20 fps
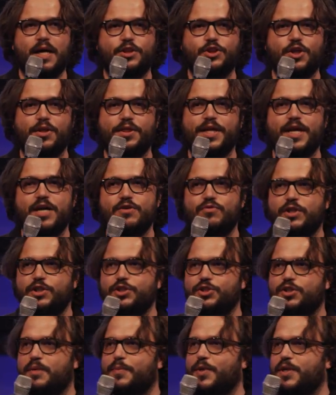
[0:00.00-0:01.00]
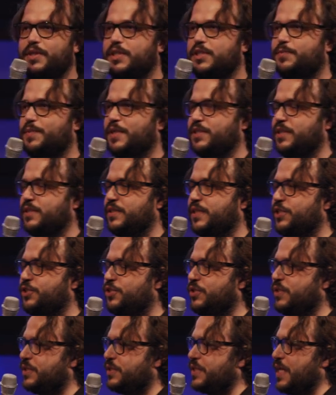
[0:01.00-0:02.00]
Something I really enjoy about this
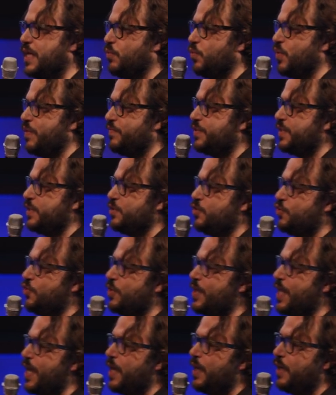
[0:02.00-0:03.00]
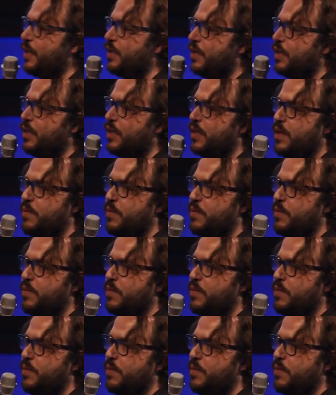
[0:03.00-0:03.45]
presentation is that we've seen today